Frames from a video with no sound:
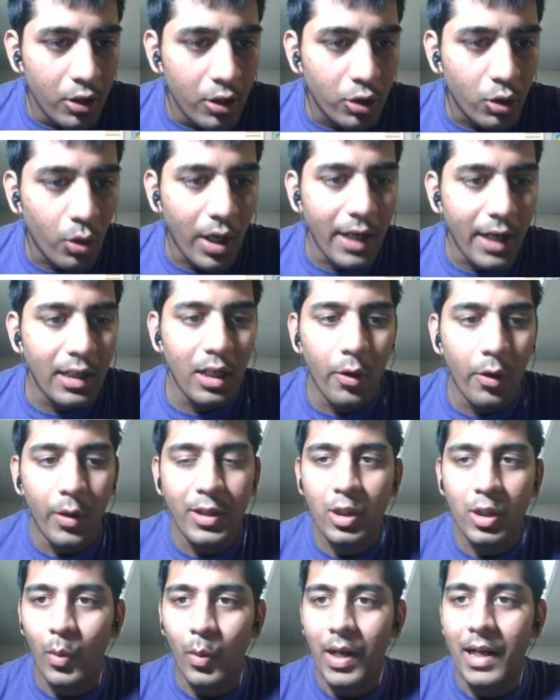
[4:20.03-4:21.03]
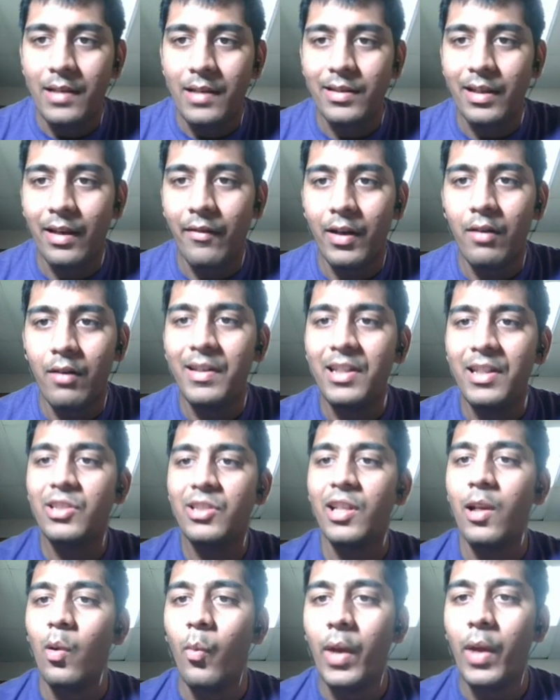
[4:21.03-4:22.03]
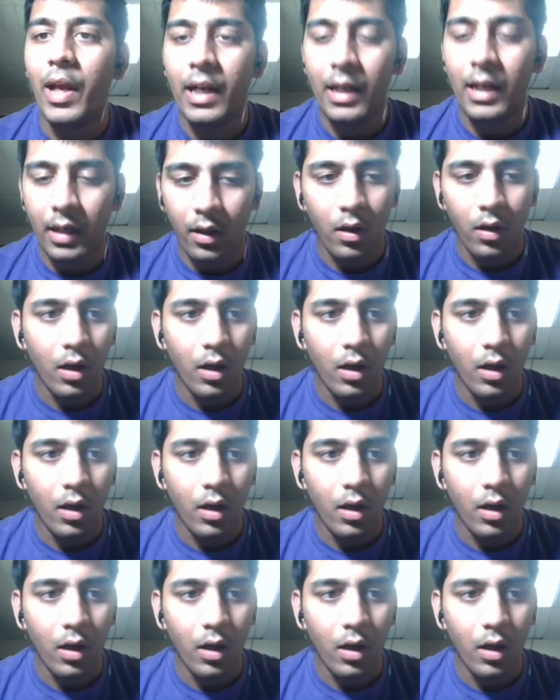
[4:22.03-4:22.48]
so right now it's 27, we still wait